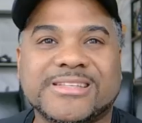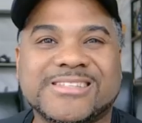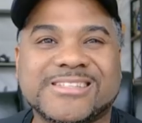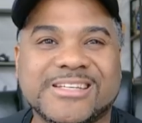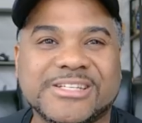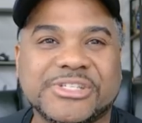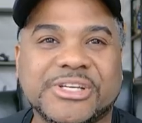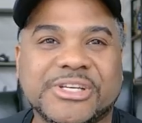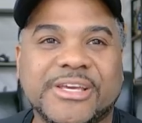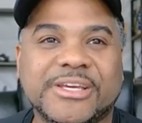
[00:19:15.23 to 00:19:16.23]
at
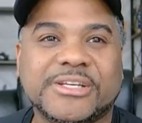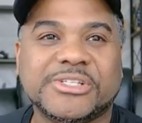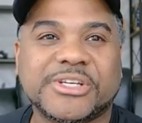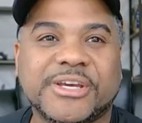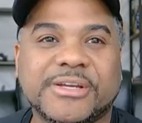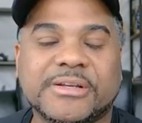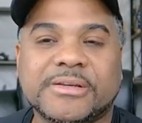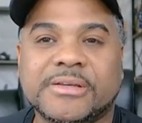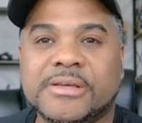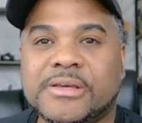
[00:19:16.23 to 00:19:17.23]
session end check.
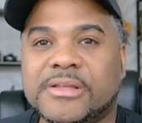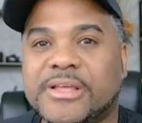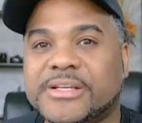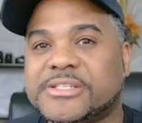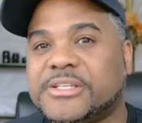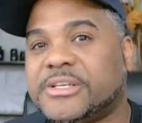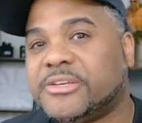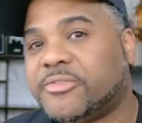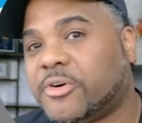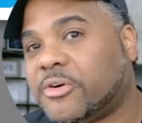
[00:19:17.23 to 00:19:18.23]
That's the
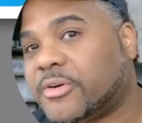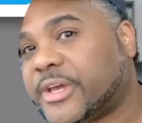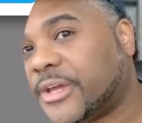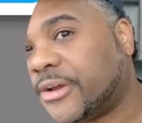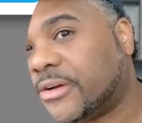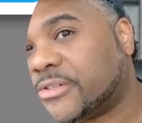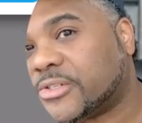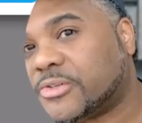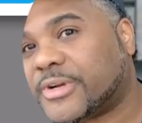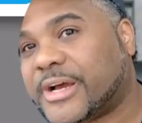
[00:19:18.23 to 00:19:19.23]
default here,
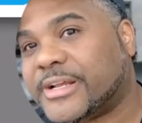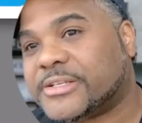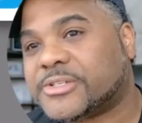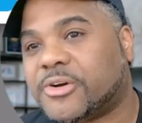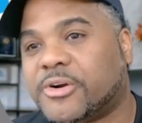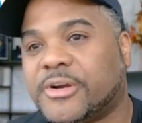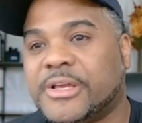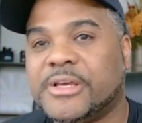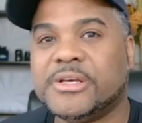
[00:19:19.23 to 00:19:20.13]
so not at start.